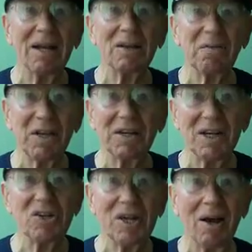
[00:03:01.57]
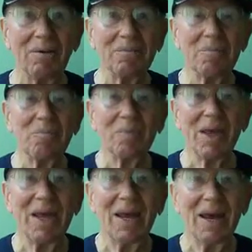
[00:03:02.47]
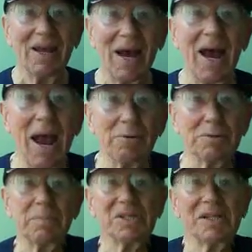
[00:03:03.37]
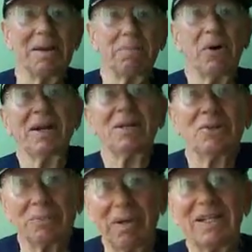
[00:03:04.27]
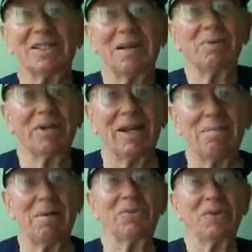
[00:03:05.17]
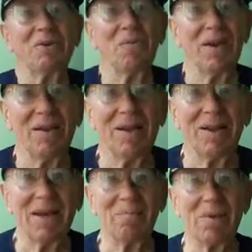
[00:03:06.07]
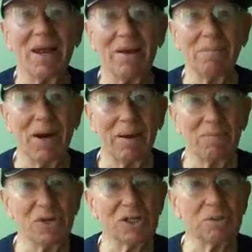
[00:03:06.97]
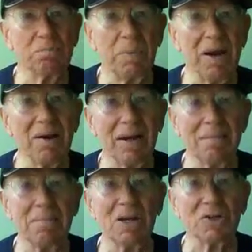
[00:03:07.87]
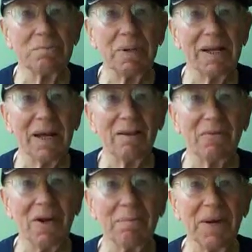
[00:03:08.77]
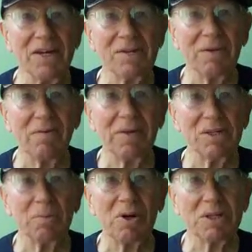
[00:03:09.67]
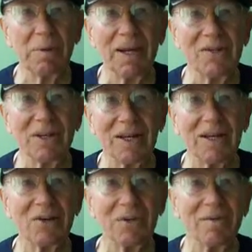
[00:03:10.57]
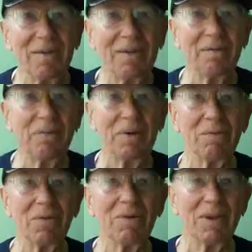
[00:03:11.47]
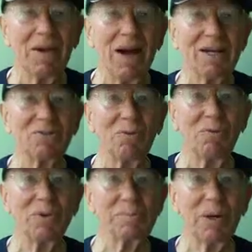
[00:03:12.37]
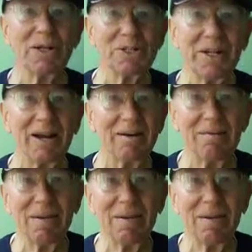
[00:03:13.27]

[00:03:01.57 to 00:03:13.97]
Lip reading: else for the touchdown. And I was busily pulling those pants up to get them up so I just barely missed being on the front page of every sports page in the country. A high school football star